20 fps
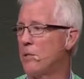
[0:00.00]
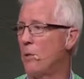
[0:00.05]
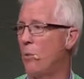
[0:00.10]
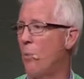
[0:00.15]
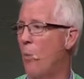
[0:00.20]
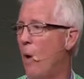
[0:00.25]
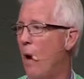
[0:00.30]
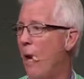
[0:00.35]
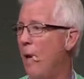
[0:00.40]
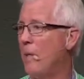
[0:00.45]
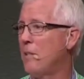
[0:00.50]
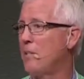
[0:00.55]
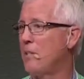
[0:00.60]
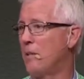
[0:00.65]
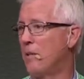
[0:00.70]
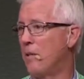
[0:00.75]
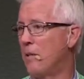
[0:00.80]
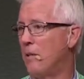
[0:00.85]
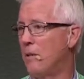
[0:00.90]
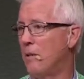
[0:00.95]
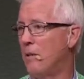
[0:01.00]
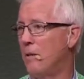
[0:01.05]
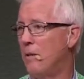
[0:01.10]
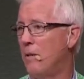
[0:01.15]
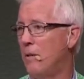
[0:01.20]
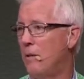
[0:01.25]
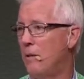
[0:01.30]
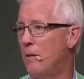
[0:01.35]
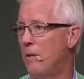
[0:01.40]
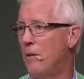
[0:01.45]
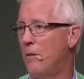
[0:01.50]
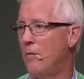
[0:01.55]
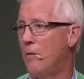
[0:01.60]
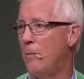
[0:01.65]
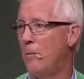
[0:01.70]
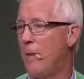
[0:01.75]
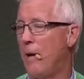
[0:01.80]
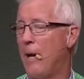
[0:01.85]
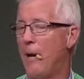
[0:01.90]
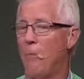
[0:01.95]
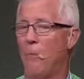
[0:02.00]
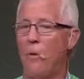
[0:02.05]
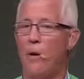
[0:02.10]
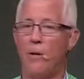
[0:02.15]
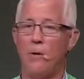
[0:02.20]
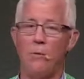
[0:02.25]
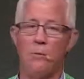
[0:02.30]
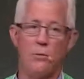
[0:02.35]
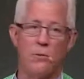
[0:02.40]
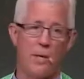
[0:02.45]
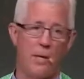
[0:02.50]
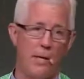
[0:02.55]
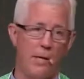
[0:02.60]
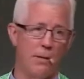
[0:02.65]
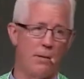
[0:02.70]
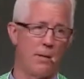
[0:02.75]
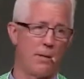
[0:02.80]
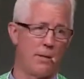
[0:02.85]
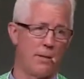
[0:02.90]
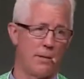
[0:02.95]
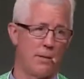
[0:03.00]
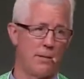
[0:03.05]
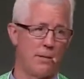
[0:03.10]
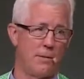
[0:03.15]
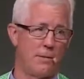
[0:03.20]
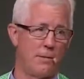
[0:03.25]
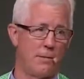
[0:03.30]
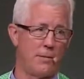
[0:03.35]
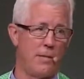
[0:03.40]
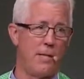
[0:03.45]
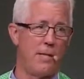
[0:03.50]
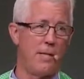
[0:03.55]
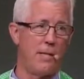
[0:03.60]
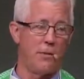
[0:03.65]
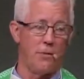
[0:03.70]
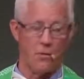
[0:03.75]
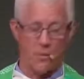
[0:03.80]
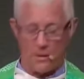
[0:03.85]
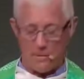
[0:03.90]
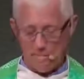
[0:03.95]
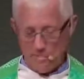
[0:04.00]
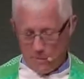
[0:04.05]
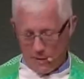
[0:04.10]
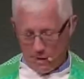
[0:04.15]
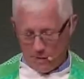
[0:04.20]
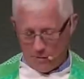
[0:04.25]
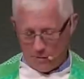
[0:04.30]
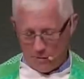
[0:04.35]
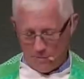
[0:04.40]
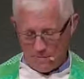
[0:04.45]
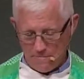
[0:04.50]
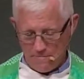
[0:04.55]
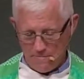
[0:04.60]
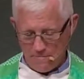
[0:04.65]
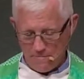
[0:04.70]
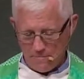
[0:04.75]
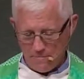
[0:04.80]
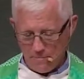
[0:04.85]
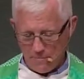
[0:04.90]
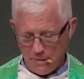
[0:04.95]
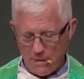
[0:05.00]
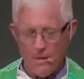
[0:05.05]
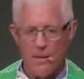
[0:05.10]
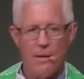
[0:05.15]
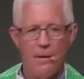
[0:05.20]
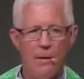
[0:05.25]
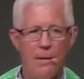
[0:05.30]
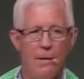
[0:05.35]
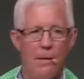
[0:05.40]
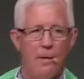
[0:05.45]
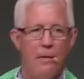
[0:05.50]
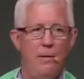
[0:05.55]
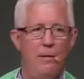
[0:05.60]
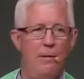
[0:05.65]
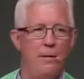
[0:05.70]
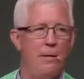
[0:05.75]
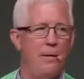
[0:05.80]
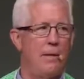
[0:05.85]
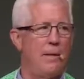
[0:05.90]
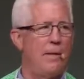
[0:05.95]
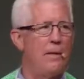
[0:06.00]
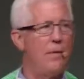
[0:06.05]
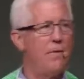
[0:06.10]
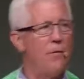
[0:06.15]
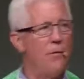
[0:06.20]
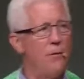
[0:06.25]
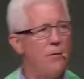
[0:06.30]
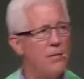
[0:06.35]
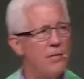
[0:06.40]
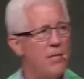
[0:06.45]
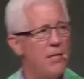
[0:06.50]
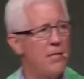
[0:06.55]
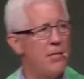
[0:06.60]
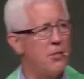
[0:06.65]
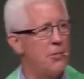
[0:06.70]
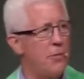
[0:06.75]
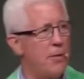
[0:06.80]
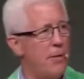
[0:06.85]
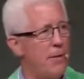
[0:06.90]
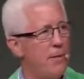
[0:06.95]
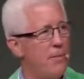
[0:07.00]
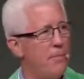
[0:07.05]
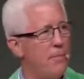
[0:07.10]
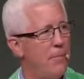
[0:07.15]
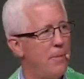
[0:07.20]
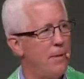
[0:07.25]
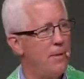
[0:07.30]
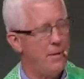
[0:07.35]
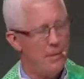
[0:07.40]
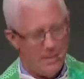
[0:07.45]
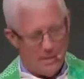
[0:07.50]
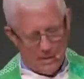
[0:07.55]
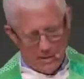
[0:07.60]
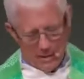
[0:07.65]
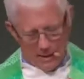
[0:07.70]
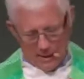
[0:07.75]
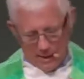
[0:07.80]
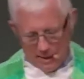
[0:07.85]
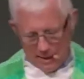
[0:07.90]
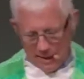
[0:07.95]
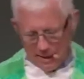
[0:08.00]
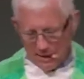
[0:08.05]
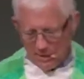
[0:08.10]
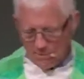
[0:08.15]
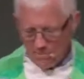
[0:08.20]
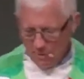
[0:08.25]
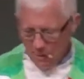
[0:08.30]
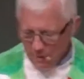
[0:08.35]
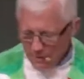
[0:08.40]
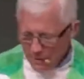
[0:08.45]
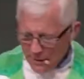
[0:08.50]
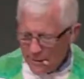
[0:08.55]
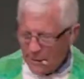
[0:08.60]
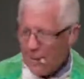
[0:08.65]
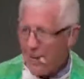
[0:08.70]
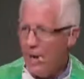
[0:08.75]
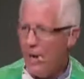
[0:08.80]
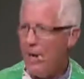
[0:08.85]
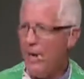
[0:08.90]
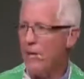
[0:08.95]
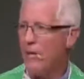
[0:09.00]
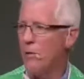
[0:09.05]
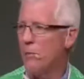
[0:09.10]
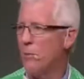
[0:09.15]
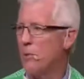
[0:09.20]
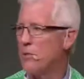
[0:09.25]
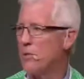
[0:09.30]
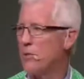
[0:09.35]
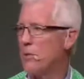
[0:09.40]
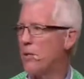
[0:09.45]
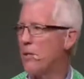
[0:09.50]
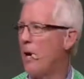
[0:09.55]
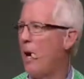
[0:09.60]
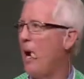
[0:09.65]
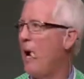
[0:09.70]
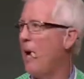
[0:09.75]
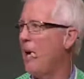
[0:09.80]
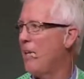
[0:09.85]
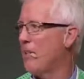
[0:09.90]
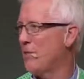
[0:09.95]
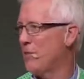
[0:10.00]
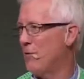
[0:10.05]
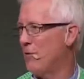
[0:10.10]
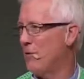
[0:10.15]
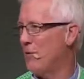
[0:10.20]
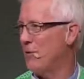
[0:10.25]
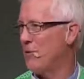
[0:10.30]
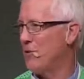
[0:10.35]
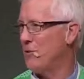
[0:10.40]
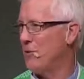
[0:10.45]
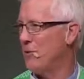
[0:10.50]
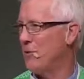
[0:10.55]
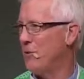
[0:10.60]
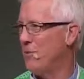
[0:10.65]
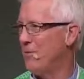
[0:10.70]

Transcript: the wise leader from that one who's arrogant and seeking only power. In the first century, public honor was the highest virtue.